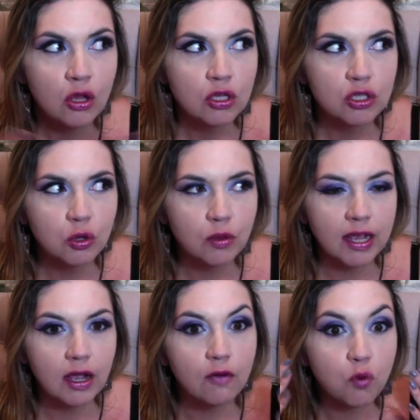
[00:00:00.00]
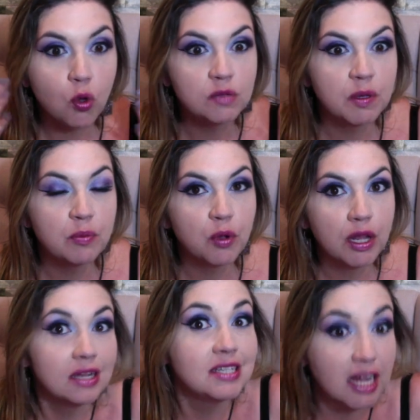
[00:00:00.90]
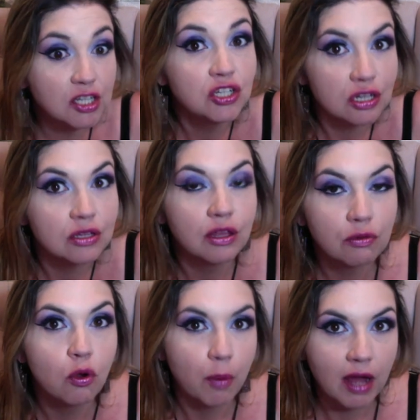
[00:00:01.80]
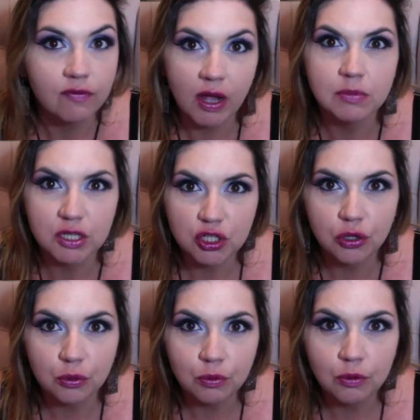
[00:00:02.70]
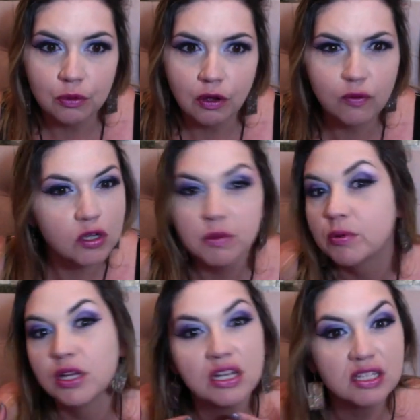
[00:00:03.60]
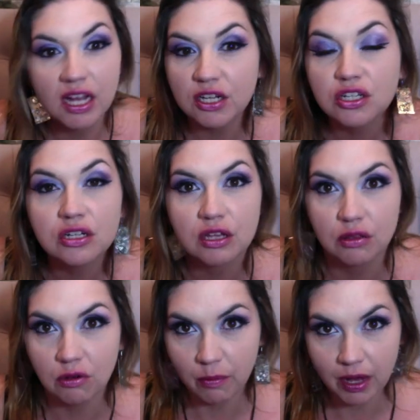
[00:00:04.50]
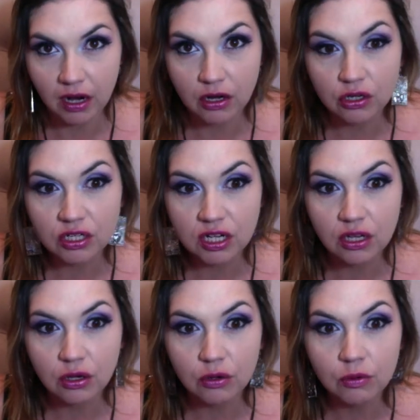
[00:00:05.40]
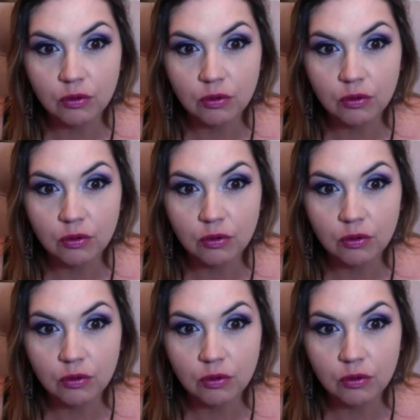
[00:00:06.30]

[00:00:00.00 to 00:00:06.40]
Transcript: So, like, of course people can intentionally throw bad vibes at you. Of course people can intentionally throw bad energy at you,